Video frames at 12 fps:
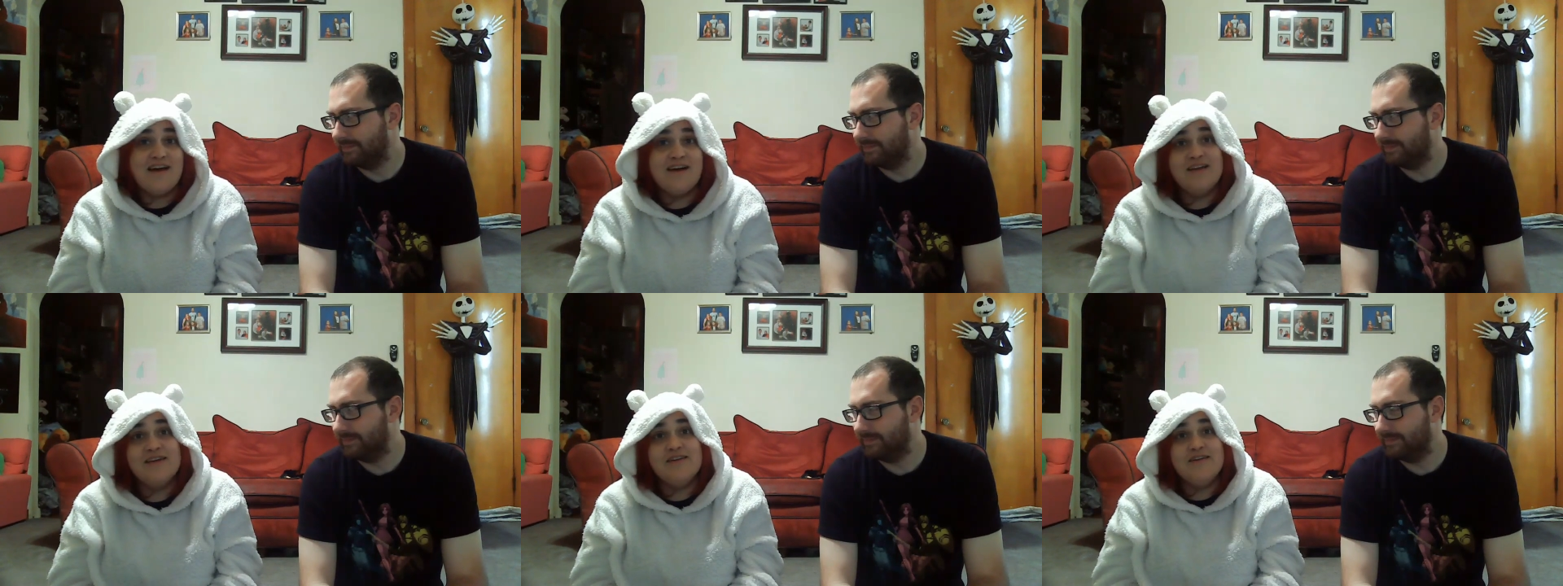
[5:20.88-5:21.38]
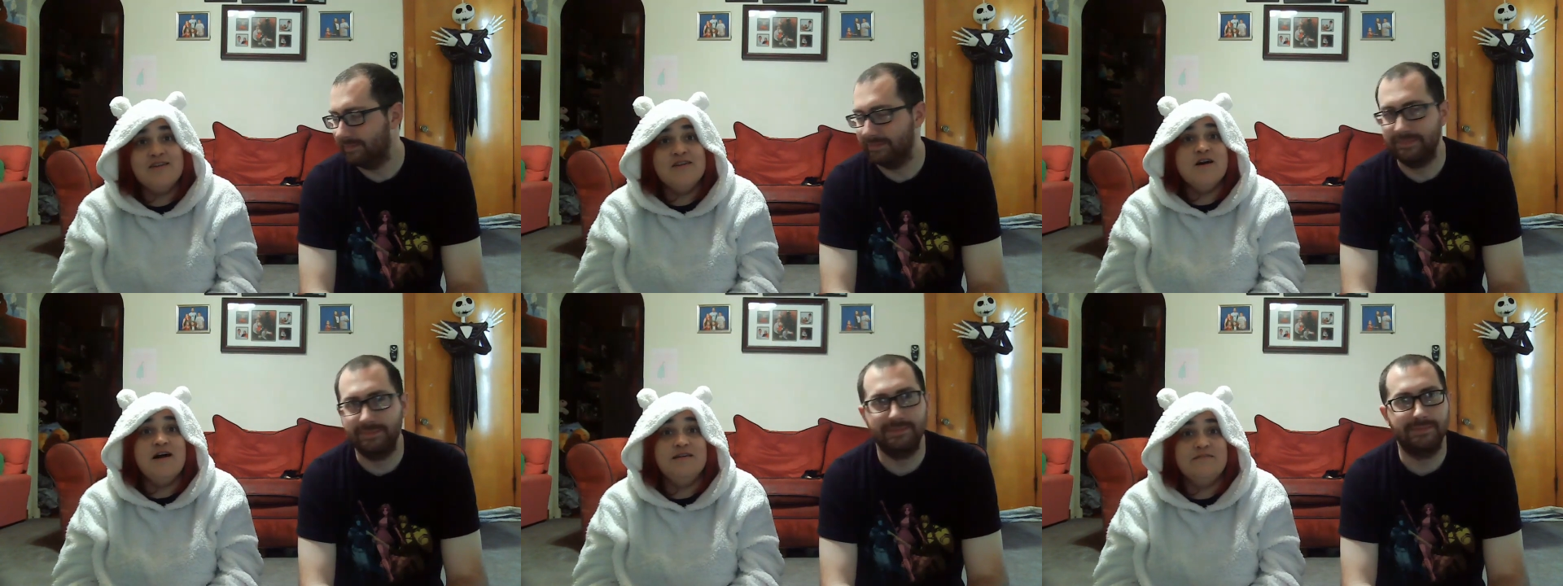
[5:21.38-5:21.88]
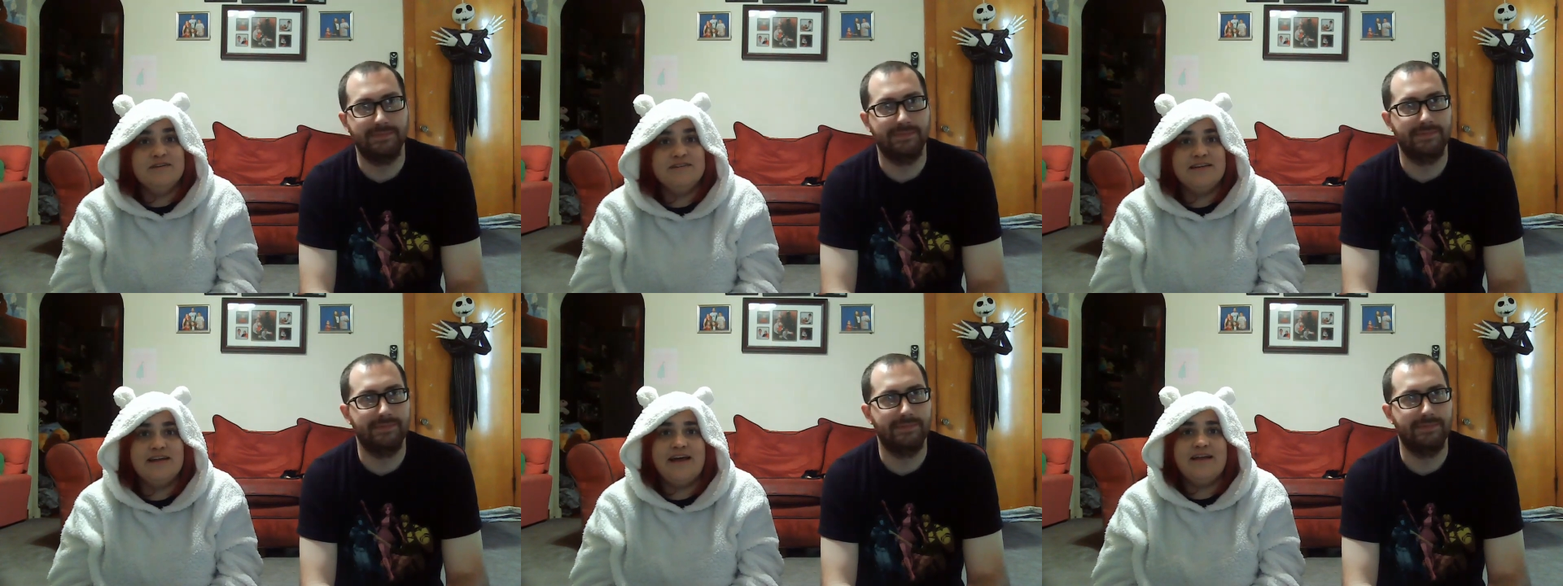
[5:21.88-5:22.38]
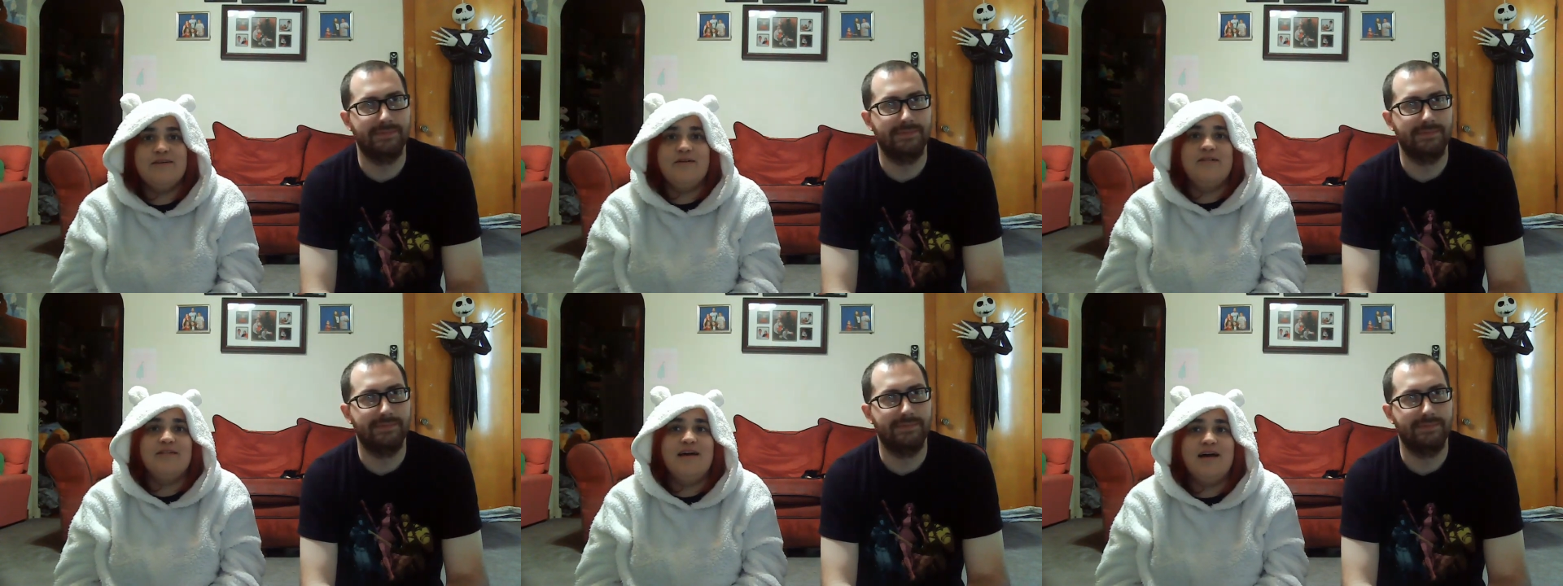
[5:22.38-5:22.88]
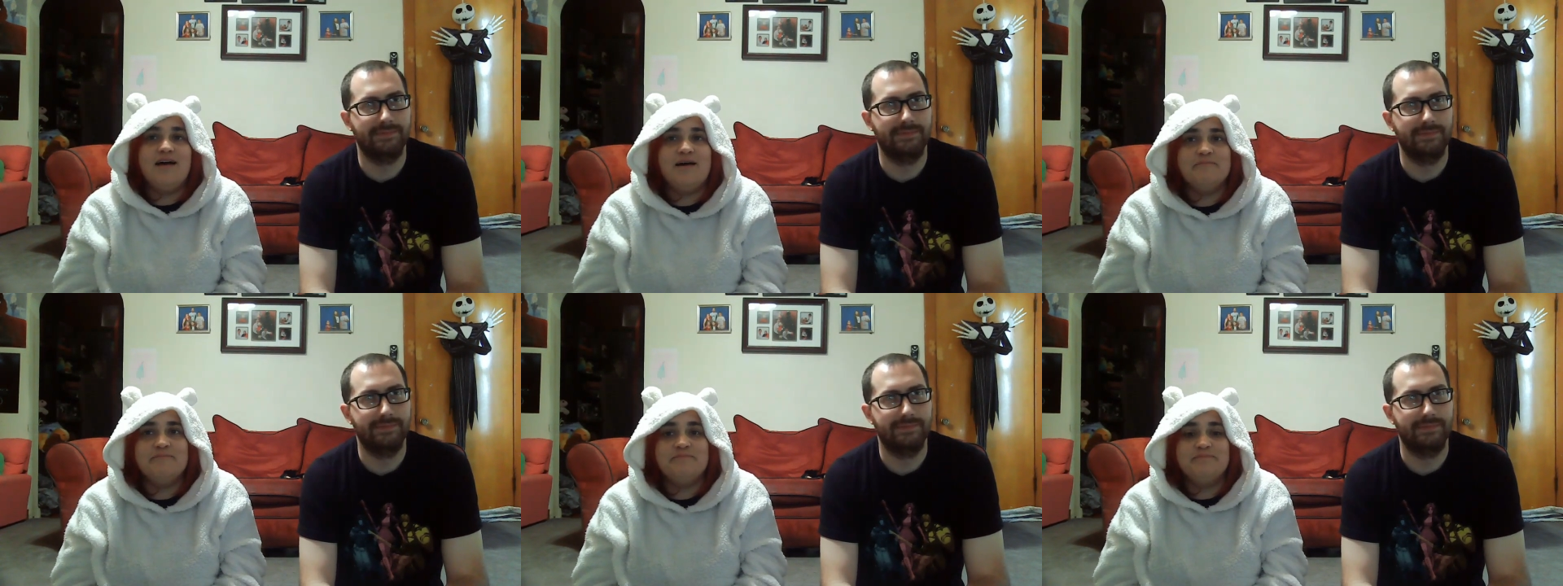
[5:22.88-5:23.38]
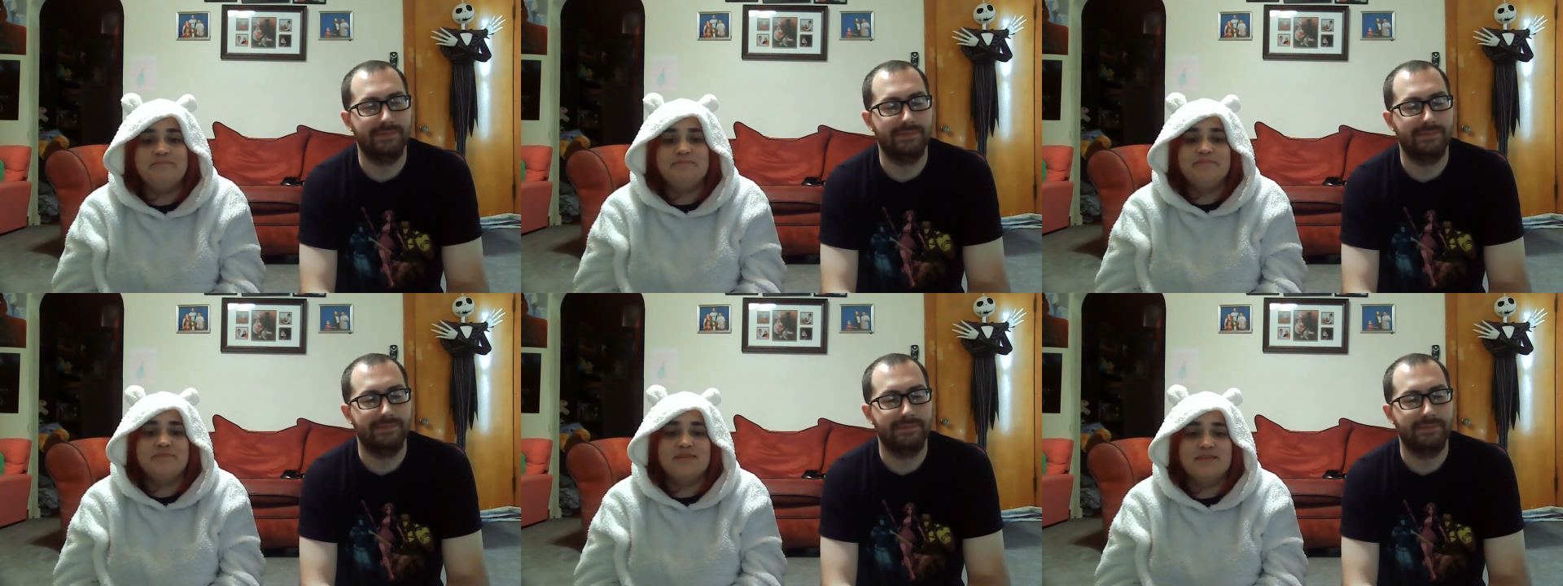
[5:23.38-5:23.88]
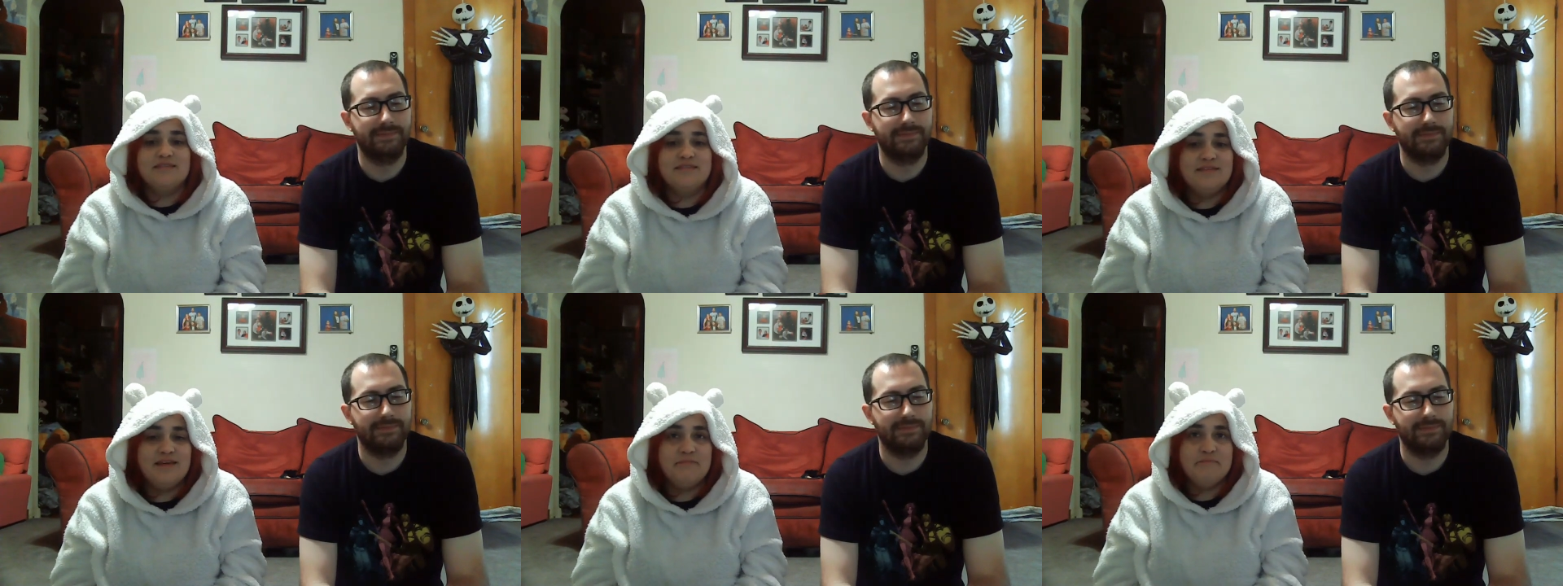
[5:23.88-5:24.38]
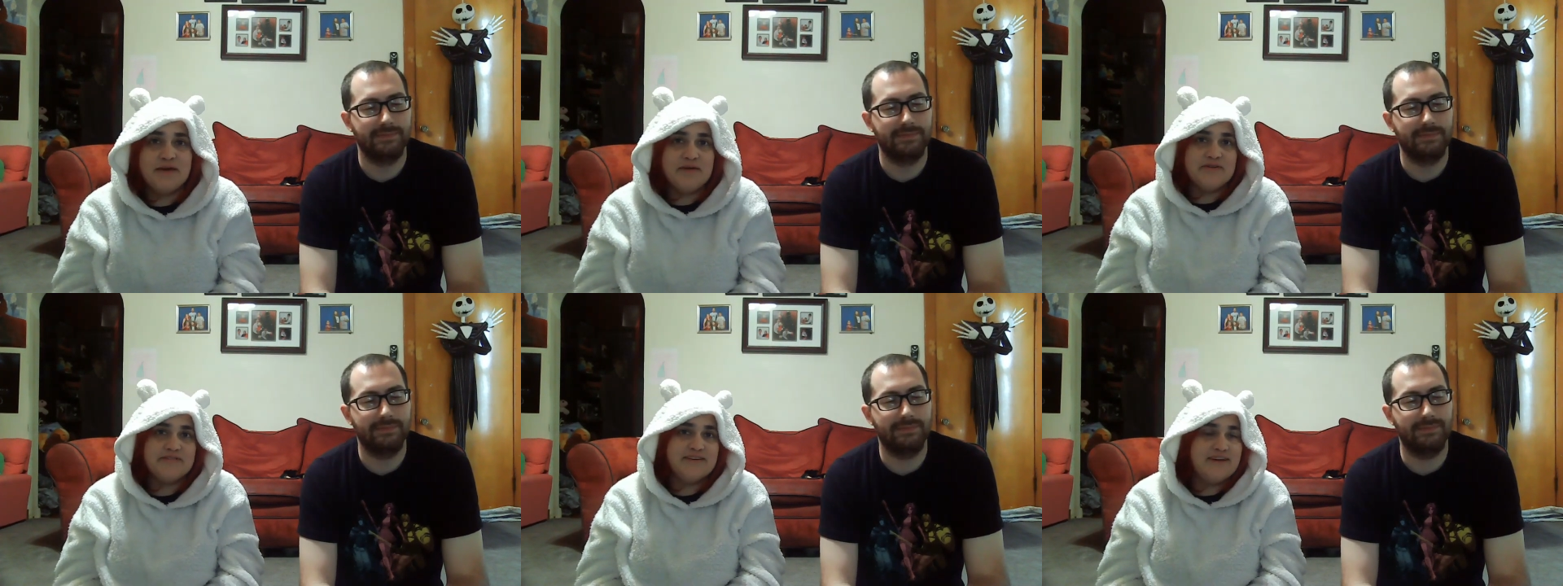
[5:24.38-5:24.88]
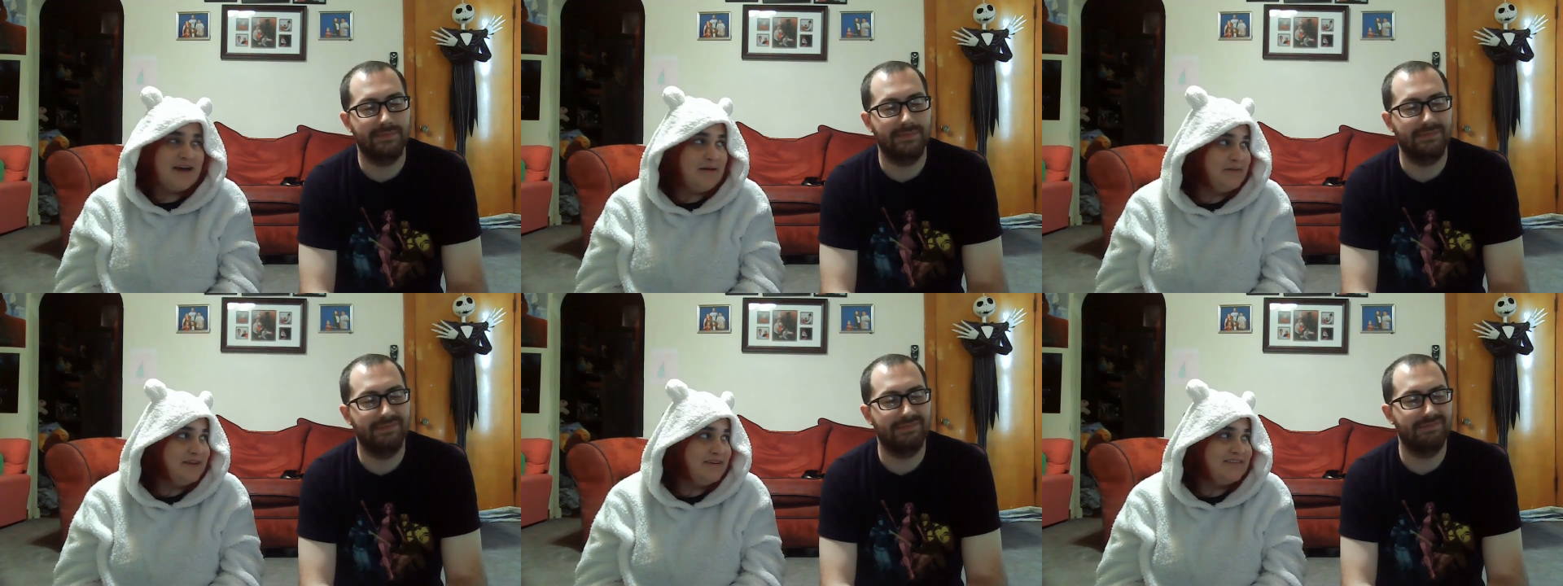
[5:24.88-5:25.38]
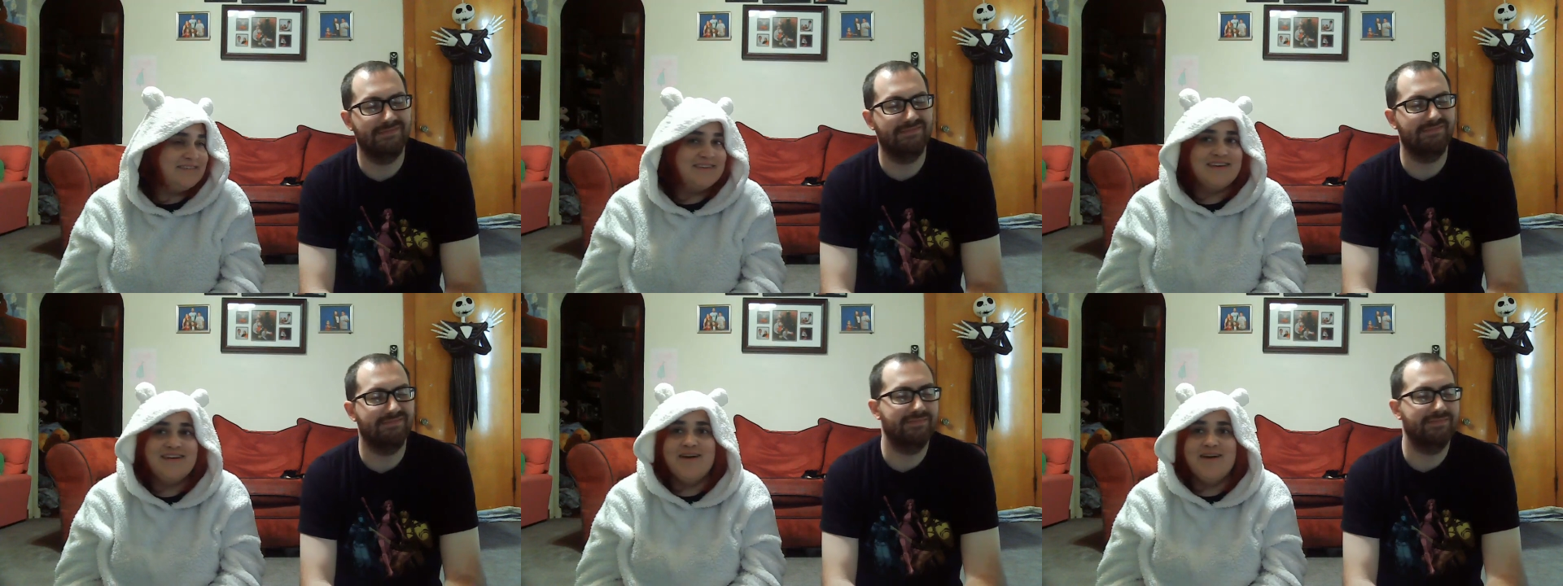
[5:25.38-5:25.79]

Speaker 1: None of us can handle um, embarrassing comedies.